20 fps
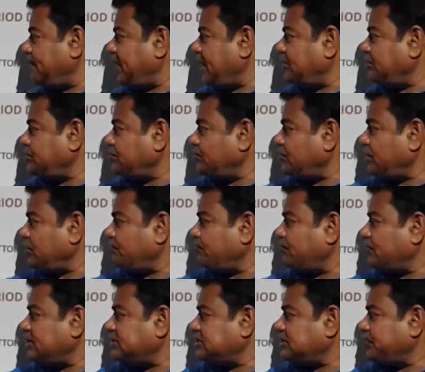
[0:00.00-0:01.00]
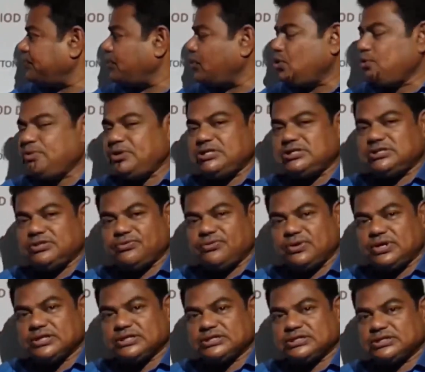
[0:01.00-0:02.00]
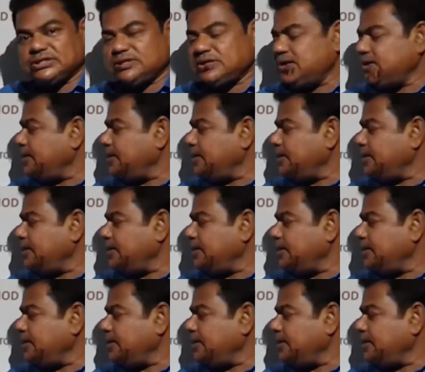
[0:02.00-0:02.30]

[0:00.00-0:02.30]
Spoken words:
mature first, pro means first,